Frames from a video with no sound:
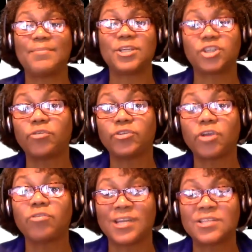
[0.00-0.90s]
That church
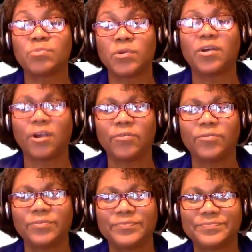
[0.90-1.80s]
hurt, that's real
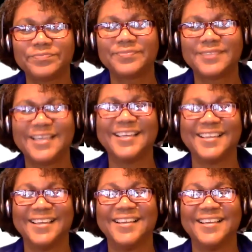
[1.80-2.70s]
hurt.